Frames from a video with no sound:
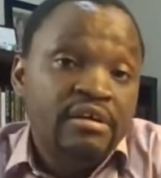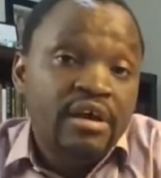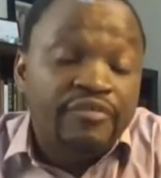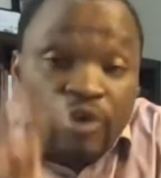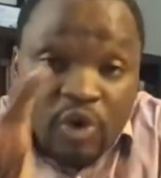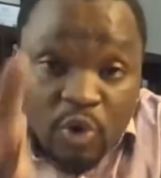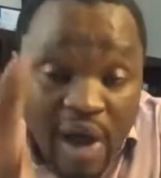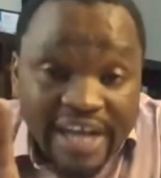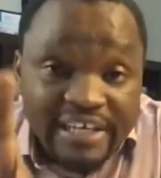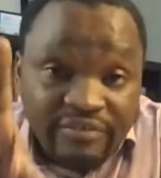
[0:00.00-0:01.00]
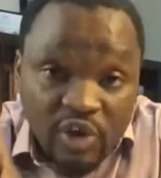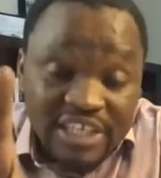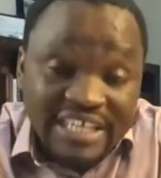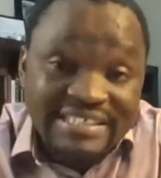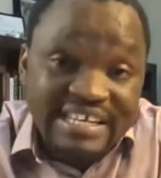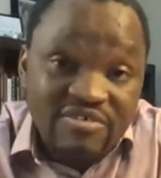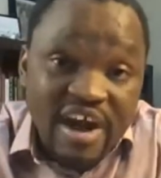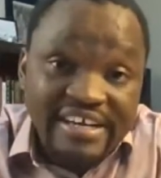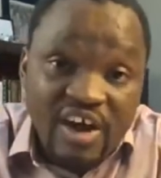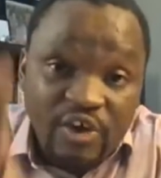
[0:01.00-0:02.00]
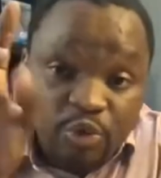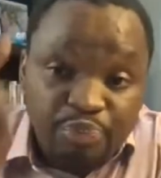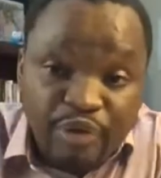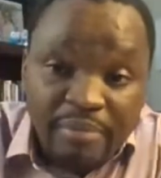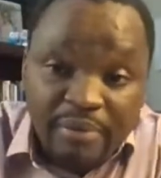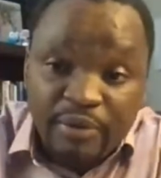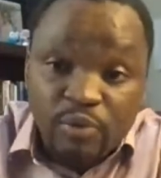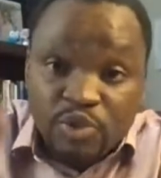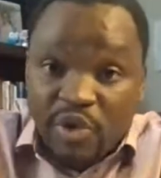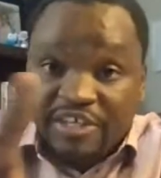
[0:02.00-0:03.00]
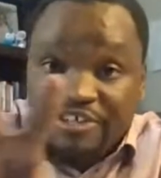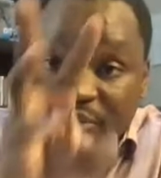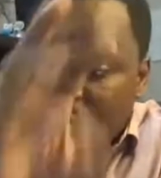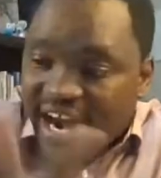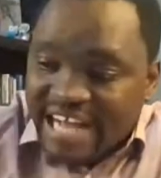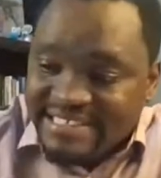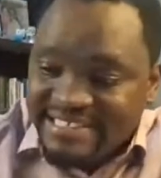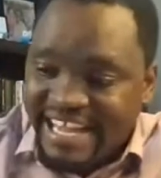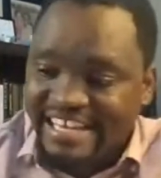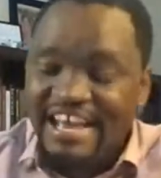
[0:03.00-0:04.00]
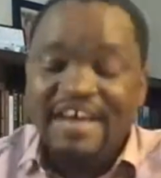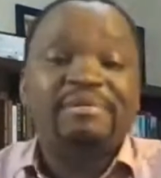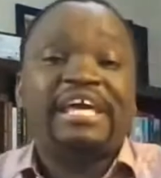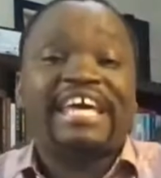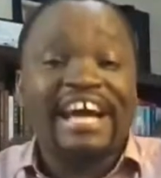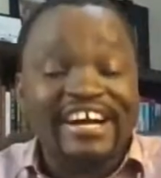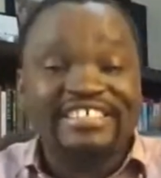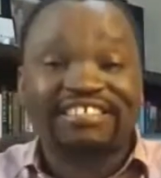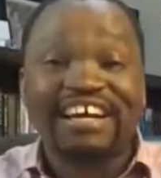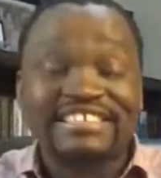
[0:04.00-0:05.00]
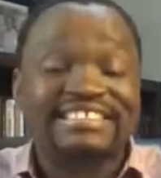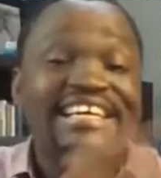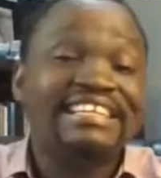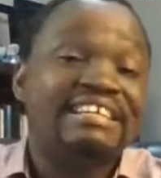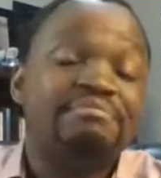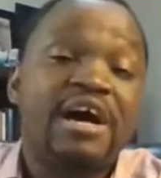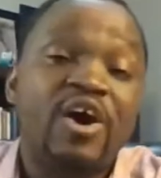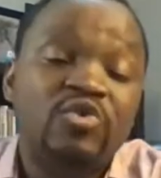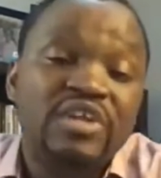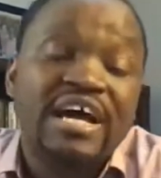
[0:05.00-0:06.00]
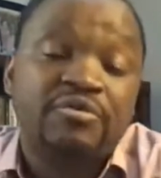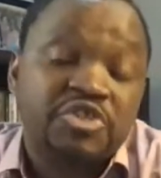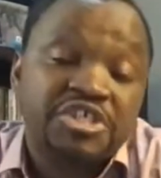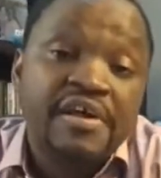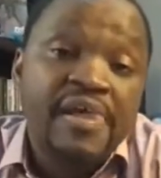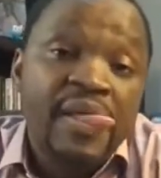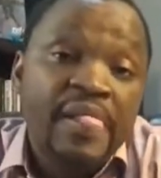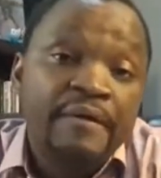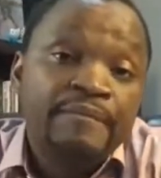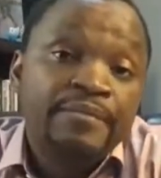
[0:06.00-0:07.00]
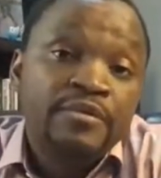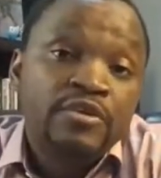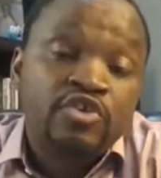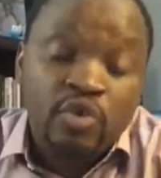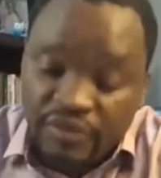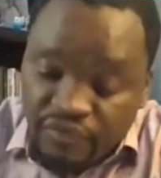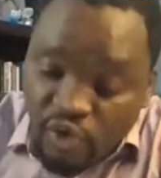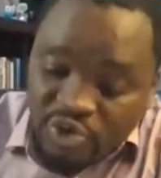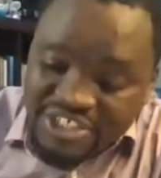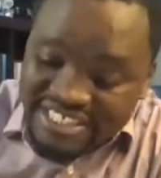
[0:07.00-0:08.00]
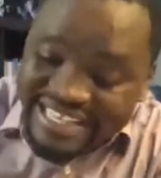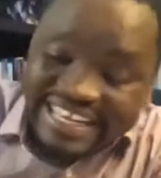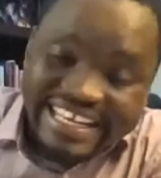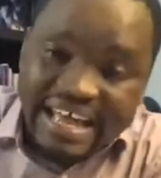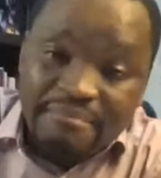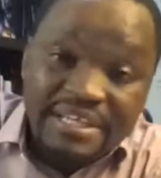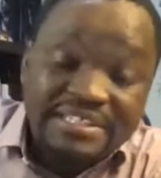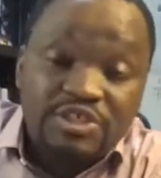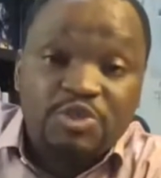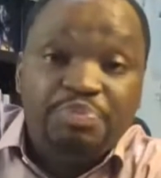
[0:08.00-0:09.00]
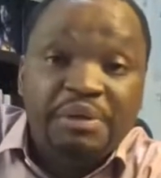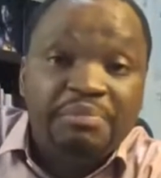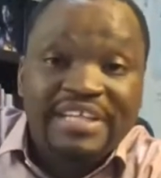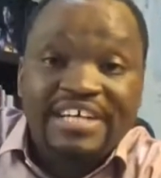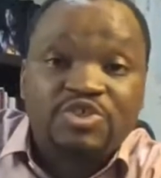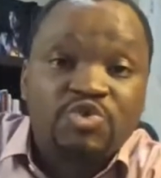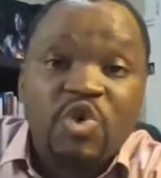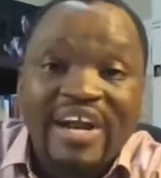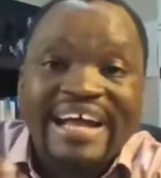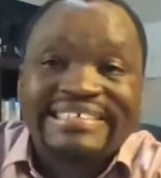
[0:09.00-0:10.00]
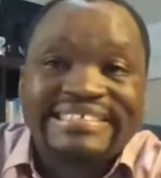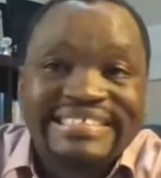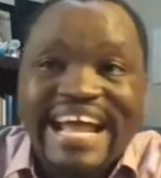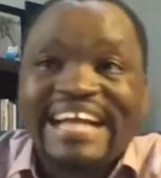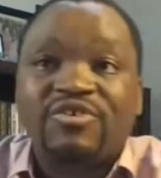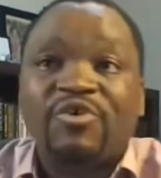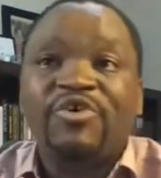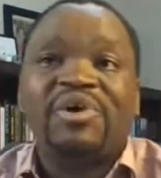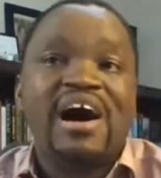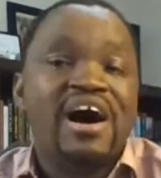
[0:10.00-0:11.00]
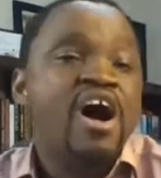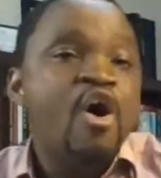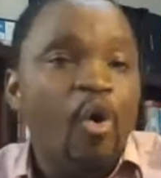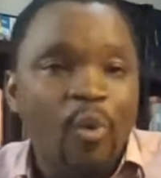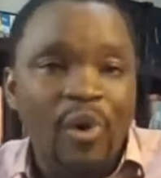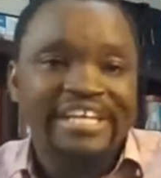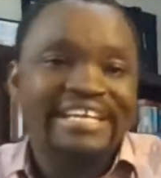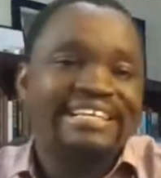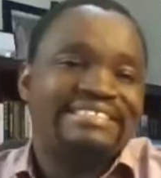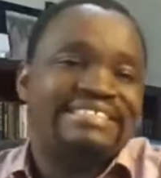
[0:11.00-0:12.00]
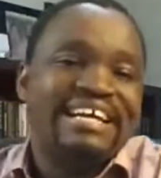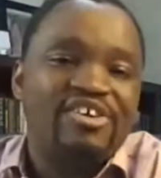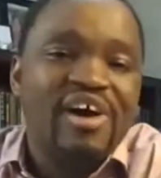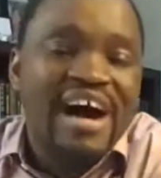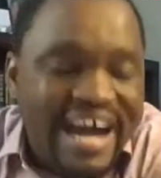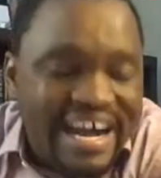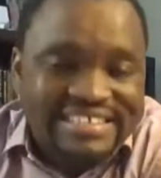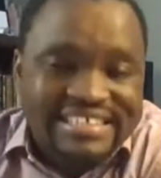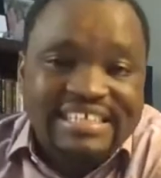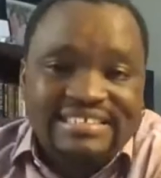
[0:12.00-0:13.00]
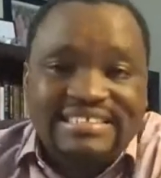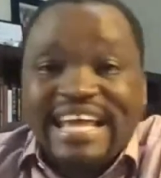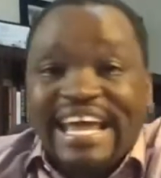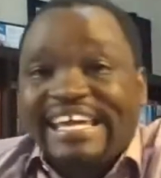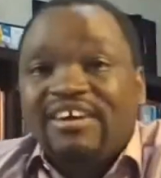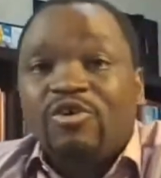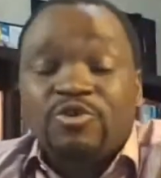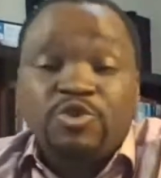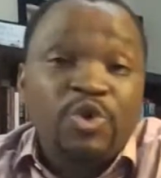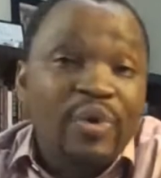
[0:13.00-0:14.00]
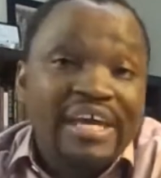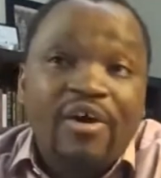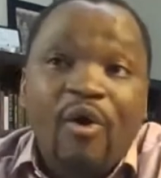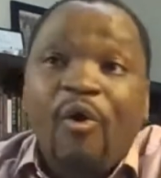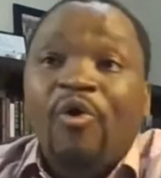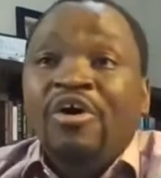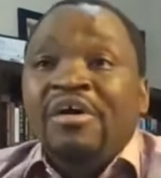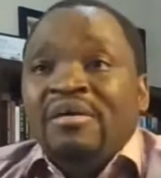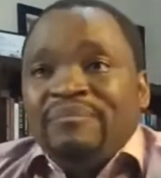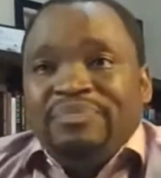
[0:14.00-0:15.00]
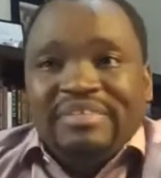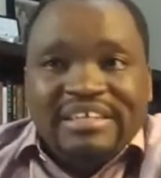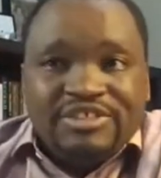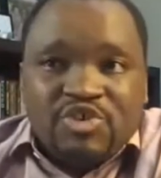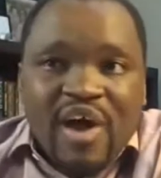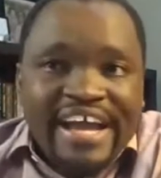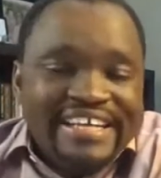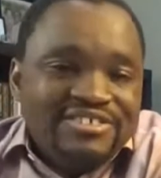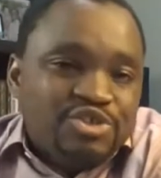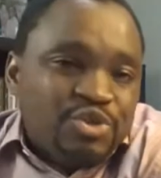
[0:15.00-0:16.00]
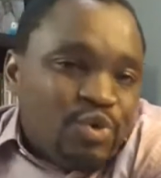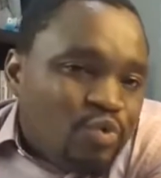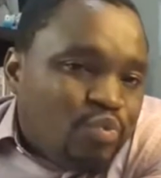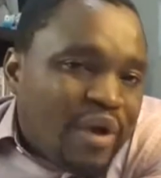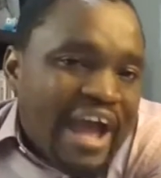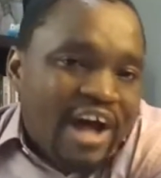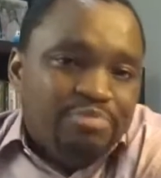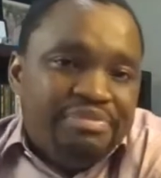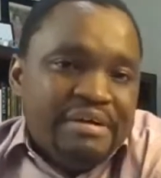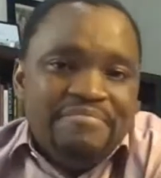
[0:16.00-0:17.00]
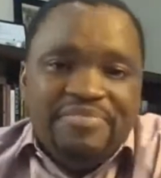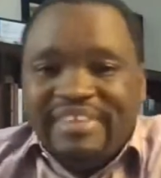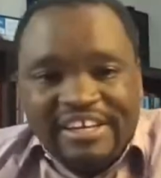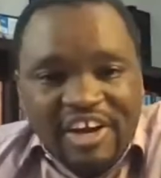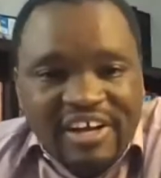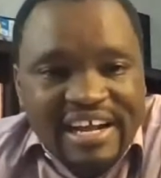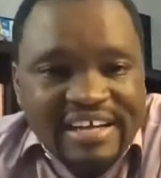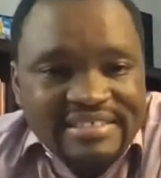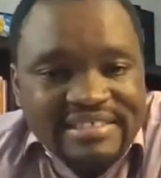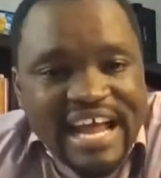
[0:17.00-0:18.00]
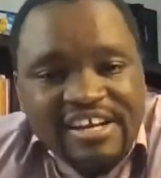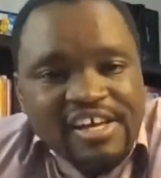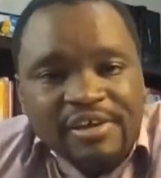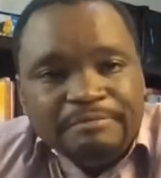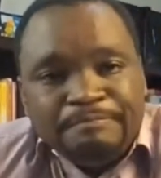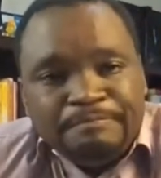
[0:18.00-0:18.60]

if you're quite, if you're listening right now, you probably was wondering what I said because I said it in my own language. So if you're sending a message to people that do not understand who you are or what it is that you're actually saying or doing or trying to help them, they're not going to understand you.